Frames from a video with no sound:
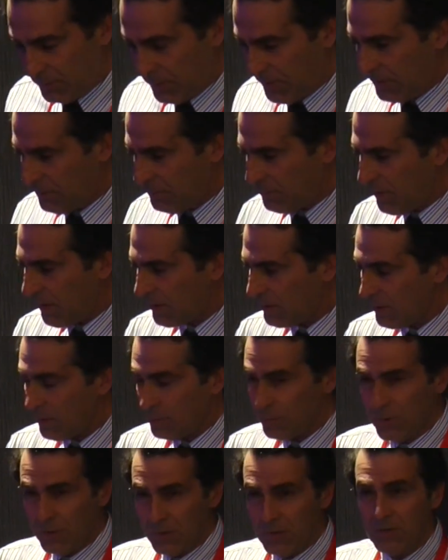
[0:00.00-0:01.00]
But in fact,
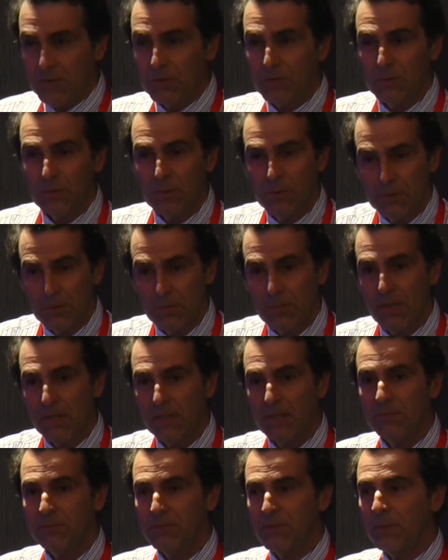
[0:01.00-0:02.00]
I'm not going to talk
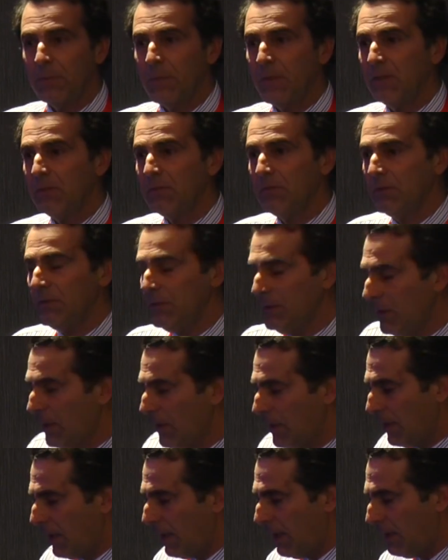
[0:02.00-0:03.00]
about inflammation
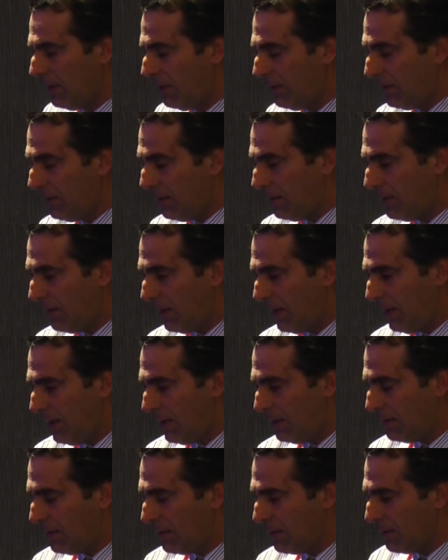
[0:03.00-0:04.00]
and the
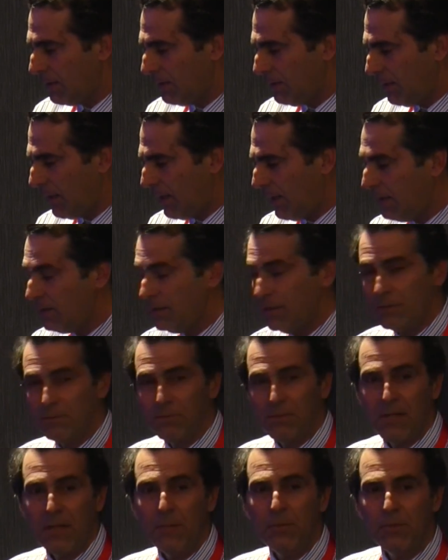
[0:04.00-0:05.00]

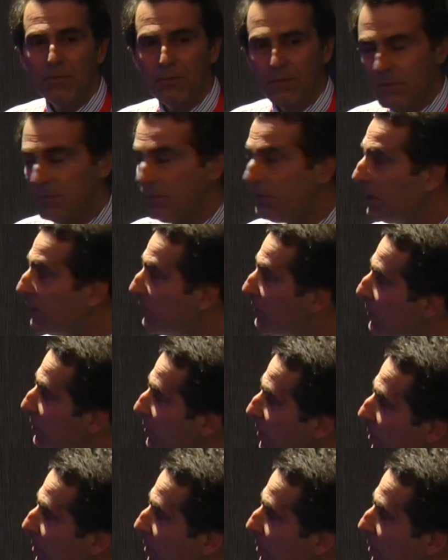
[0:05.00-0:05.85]
anti-inflammatory effects of